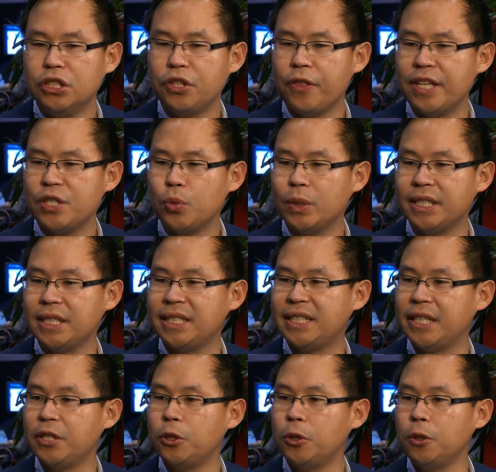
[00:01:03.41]
So this was a
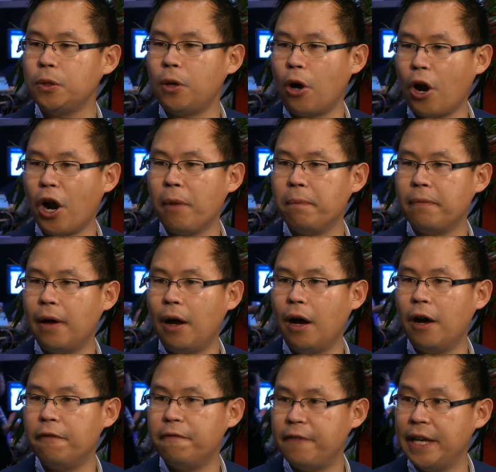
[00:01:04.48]
single arm
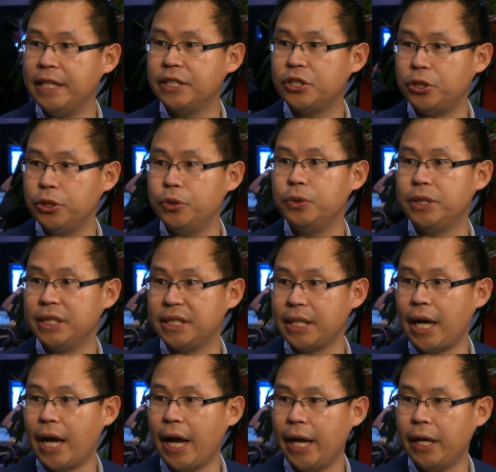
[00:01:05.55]
phase 2
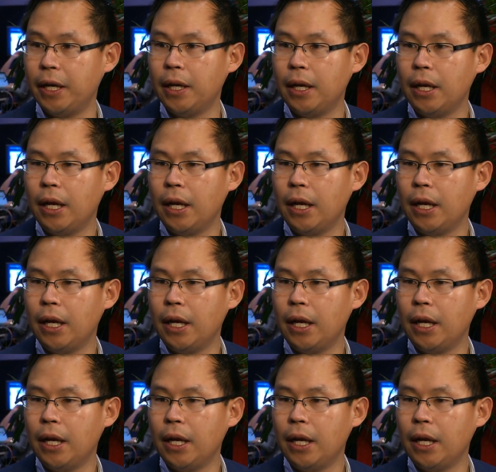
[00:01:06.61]
design